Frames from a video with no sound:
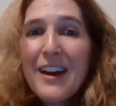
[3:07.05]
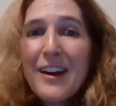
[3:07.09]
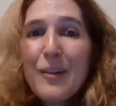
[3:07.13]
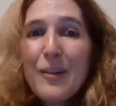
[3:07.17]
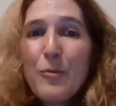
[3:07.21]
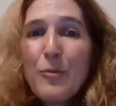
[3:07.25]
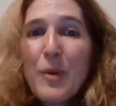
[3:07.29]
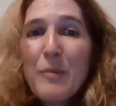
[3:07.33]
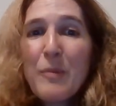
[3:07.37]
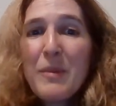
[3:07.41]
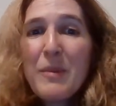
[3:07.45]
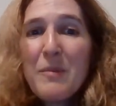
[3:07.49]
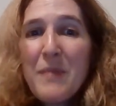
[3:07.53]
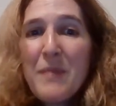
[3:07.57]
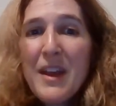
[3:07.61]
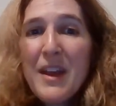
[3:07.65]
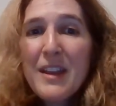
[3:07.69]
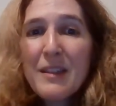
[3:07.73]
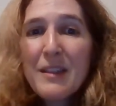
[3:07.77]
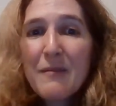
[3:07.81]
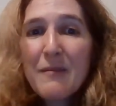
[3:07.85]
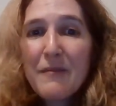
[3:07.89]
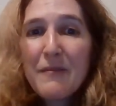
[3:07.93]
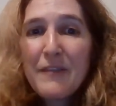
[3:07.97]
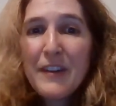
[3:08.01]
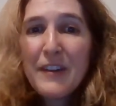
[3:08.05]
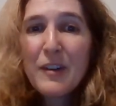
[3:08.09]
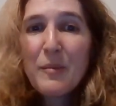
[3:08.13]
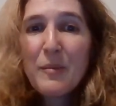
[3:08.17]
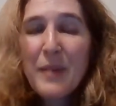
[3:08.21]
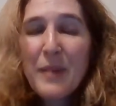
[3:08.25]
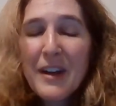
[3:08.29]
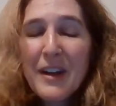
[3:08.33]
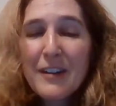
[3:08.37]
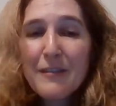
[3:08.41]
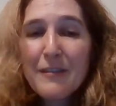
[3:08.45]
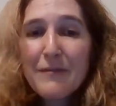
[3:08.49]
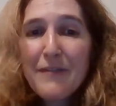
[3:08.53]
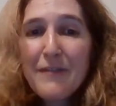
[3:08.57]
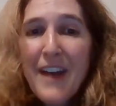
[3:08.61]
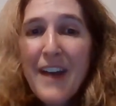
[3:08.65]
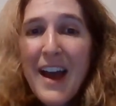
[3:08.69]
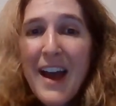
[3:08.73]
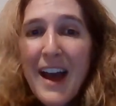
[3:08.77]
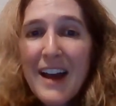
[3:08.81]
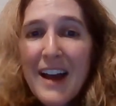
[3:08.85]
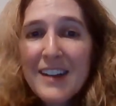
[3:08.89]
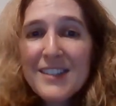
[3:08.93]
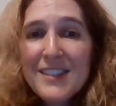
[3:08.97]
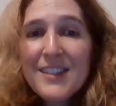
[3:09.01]
when we make them feel better
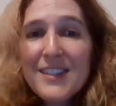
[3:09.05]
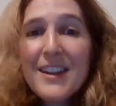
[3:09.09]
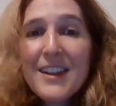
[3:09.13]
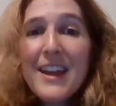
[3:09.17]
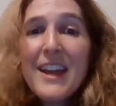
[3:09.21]
fast,